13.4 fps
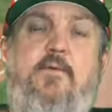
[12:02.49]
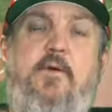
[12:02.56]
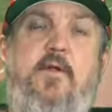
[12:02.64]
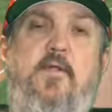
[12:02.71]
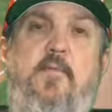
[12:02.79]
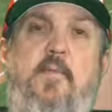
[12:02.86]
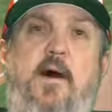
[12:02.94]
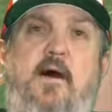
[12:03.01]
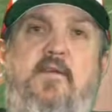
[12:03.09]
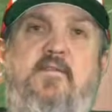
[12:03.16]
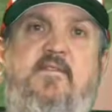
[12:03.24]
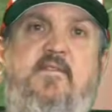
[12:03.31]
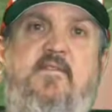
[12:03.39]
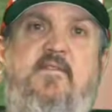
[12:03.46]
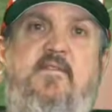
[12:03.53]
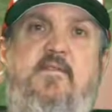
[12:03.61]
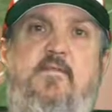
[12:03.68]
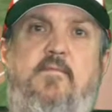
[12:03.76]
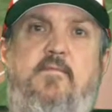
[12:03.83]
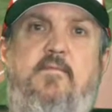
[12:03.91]
put on the
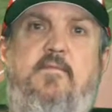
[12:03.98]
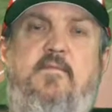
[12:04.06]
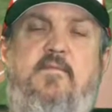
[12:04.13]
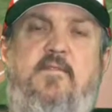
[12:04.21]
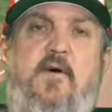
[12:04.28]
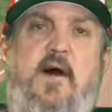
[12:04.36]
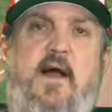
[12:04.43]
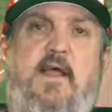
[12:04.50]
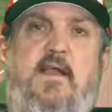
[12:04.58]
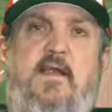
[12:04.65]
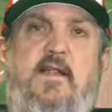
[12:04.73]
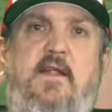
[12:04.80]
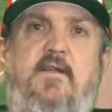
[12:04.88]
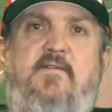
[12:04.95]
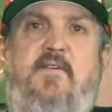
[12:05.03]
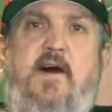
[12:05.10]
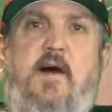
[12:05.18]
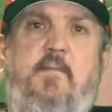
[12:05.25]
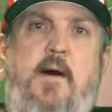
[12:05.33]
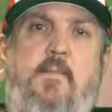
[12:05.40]
boxes so I can identify them.